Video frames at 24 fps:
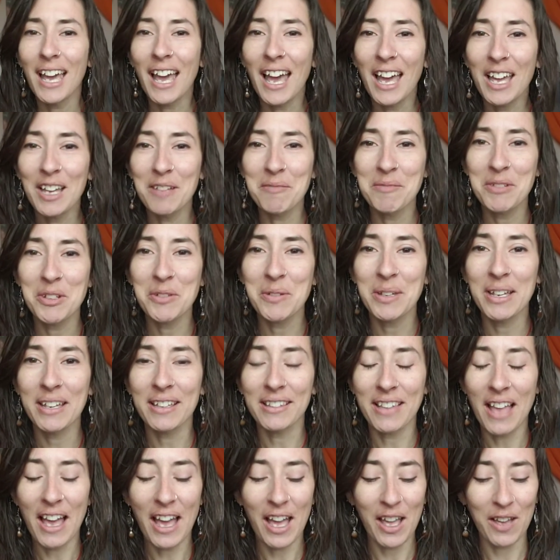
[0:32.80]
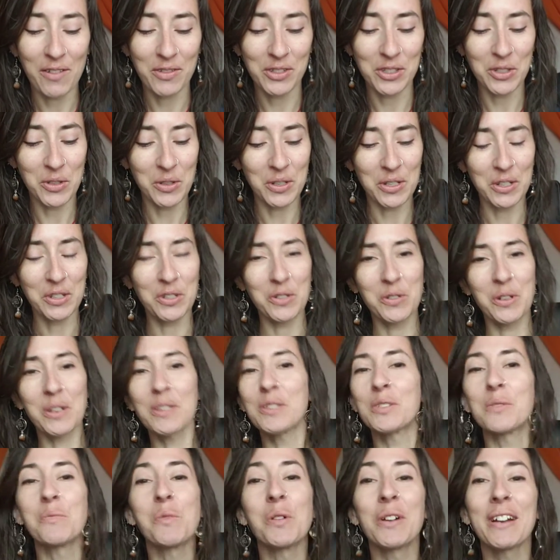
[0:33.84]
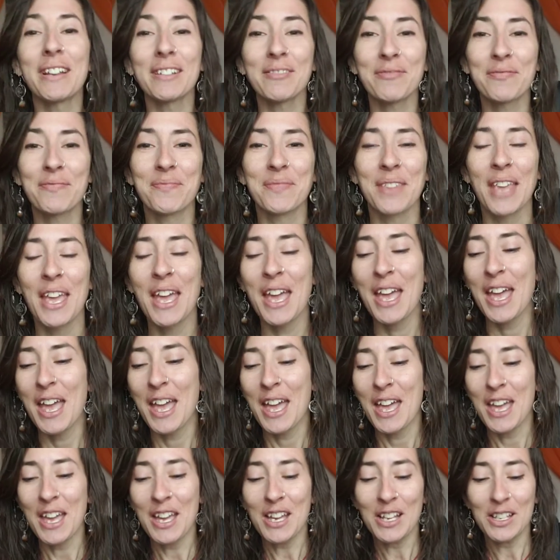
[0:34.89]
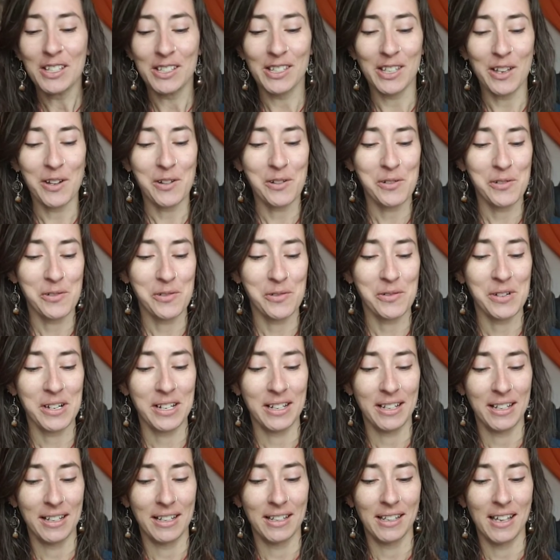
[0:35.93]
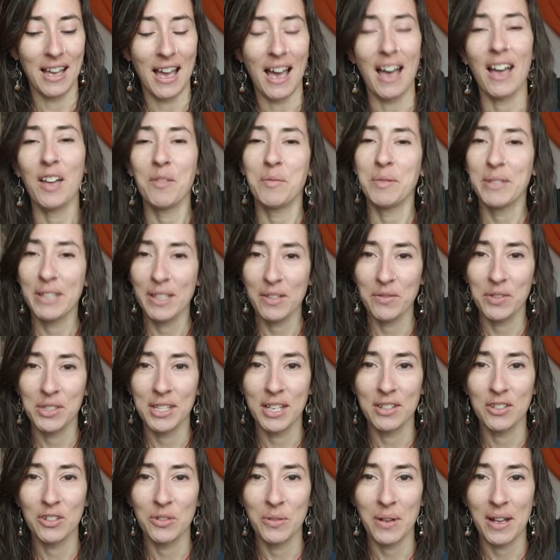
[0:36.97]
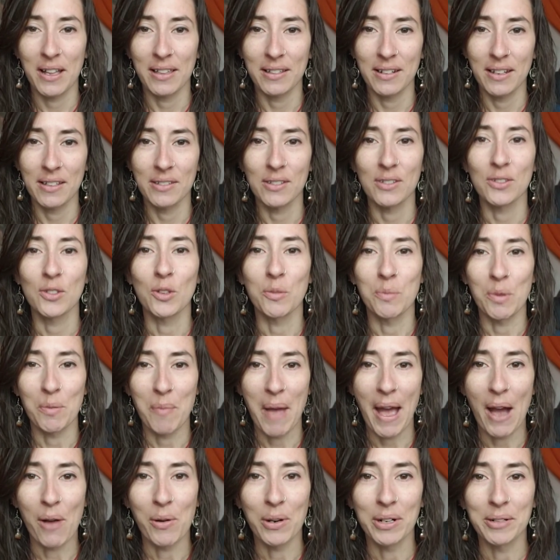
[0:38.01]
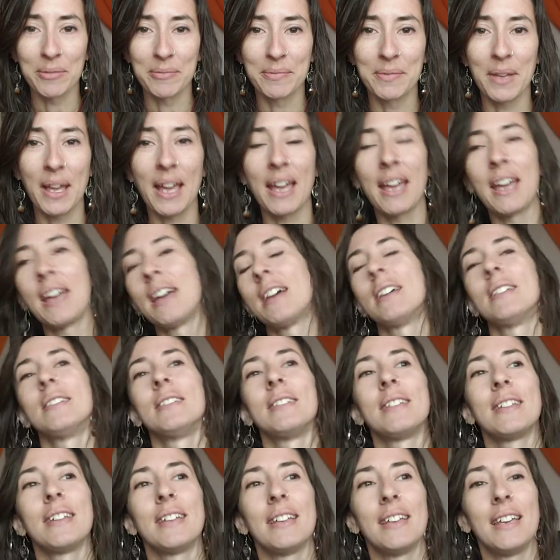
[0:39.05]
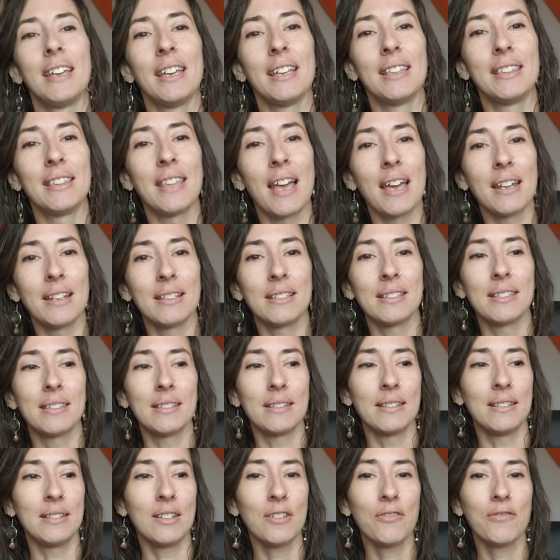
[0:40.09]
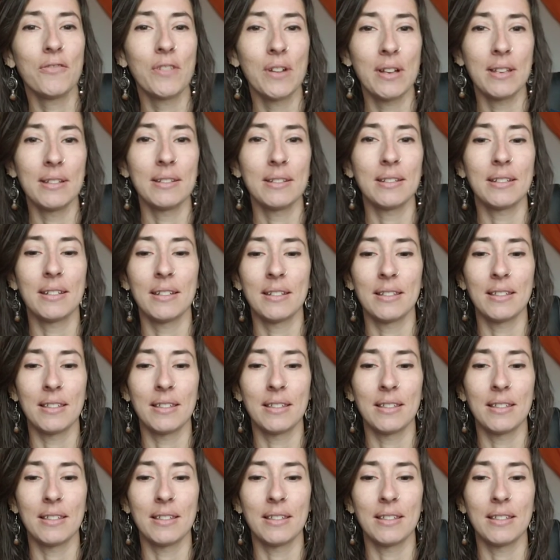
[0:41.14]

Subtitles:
I'm doing it live so you can enjoy it this morning. So I believe sensuality is a superpower and that it's different